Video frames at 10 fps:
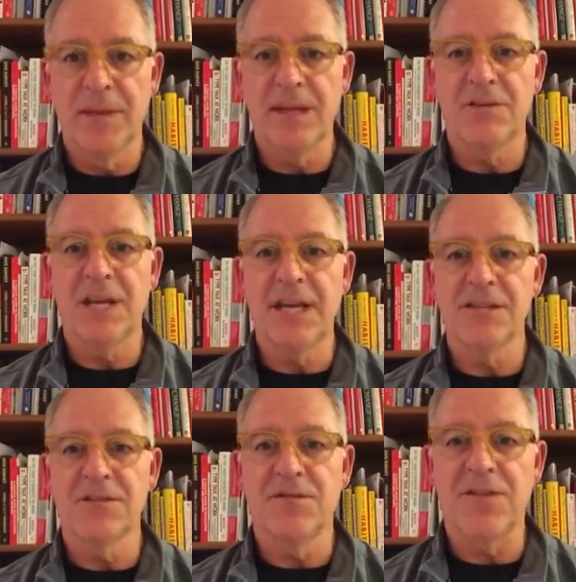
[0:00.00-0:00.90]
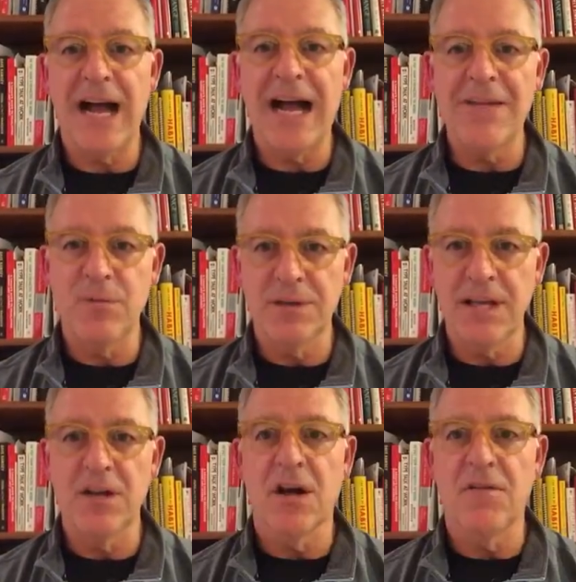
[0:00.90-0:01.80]
it takes 5, what
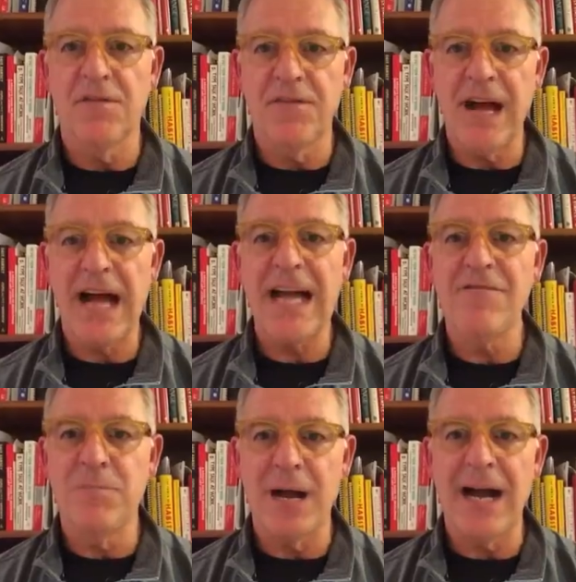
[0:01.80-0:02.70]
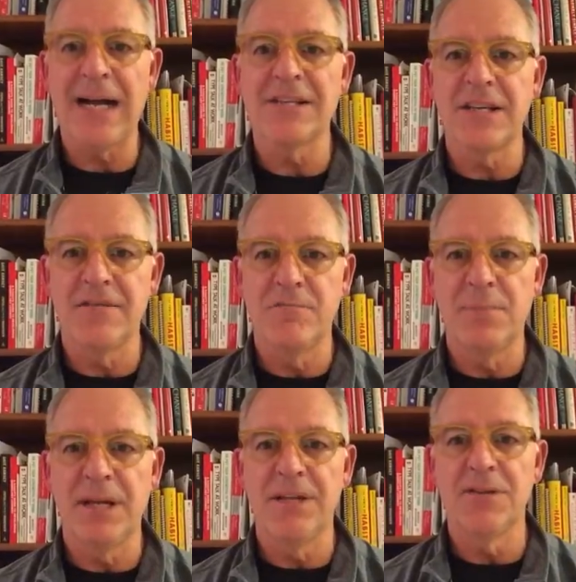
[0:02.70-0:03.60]
they call 5 positive
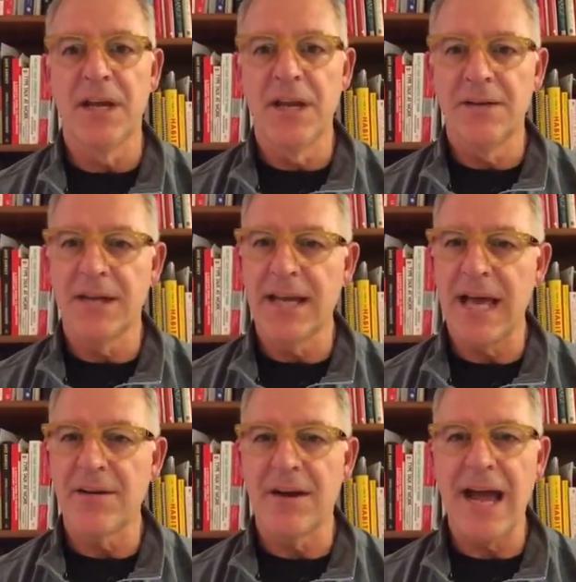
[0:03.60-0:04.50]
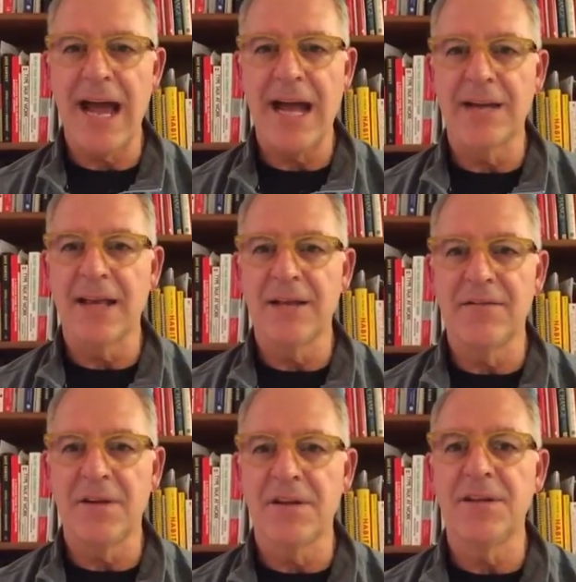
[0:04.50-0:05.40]
bids to counteract that
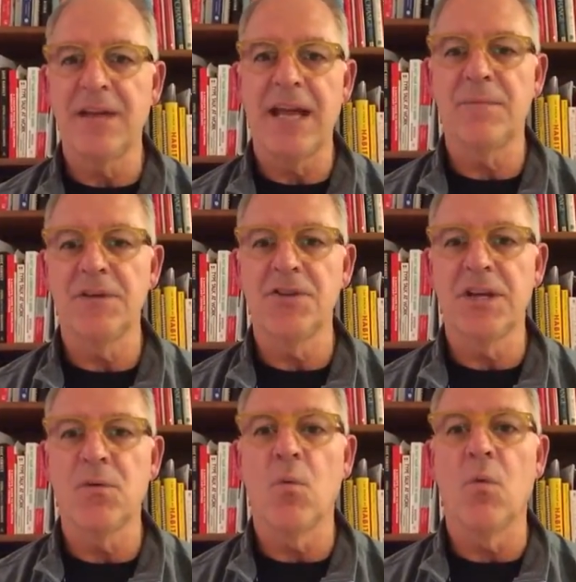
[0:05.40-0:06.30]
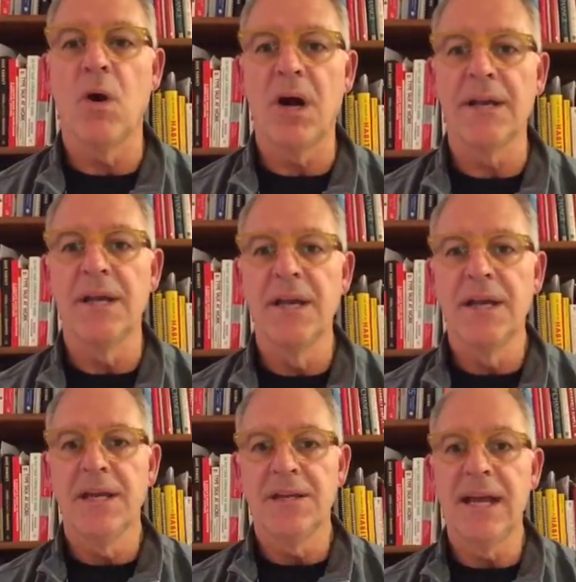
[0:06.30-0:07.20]
very damaging 1
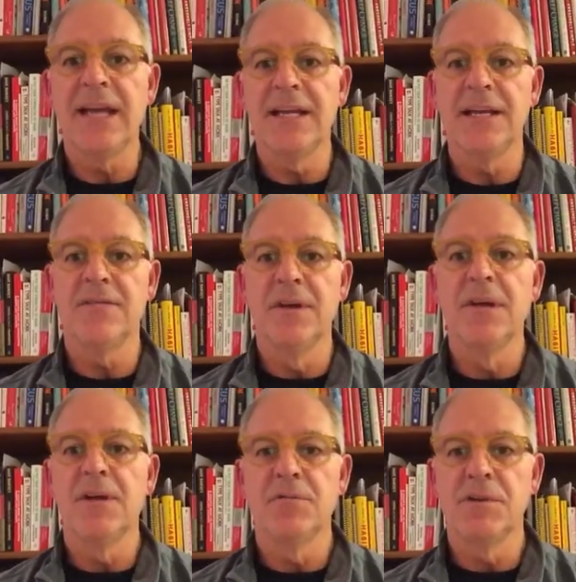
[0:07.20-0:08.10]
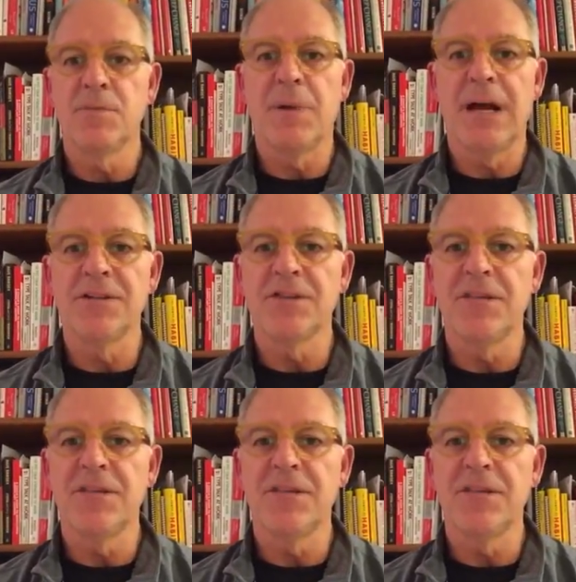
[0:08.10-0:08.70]
negative response.